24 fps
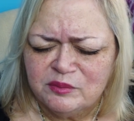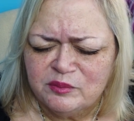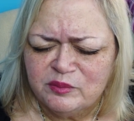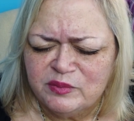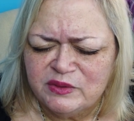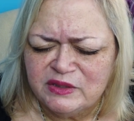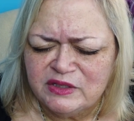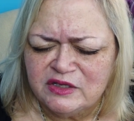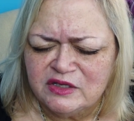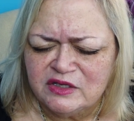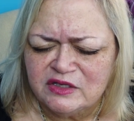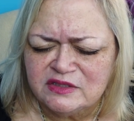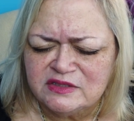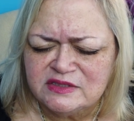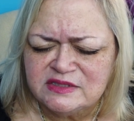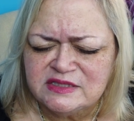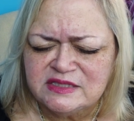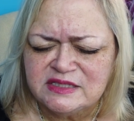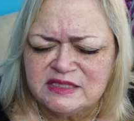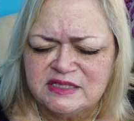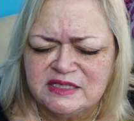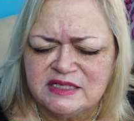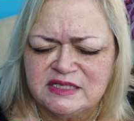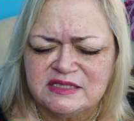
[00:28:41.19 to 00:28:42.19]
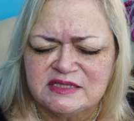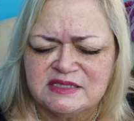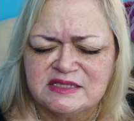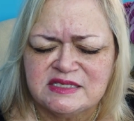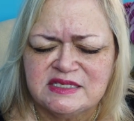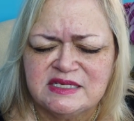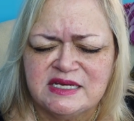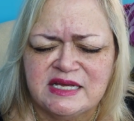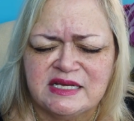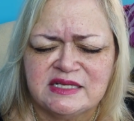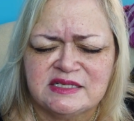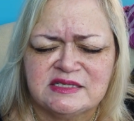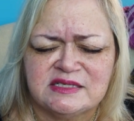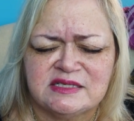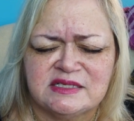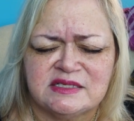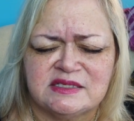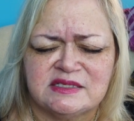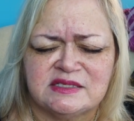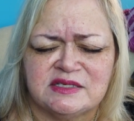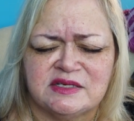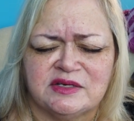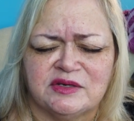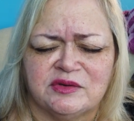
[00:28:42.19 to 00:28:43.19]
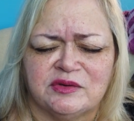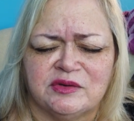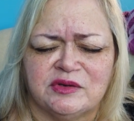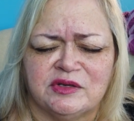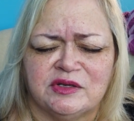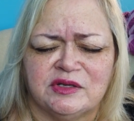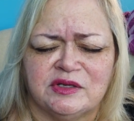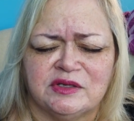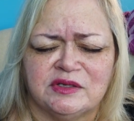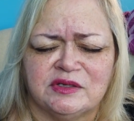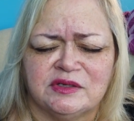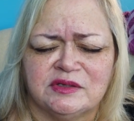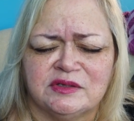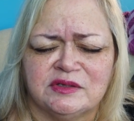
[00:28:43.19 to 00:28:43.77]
because it is necessary?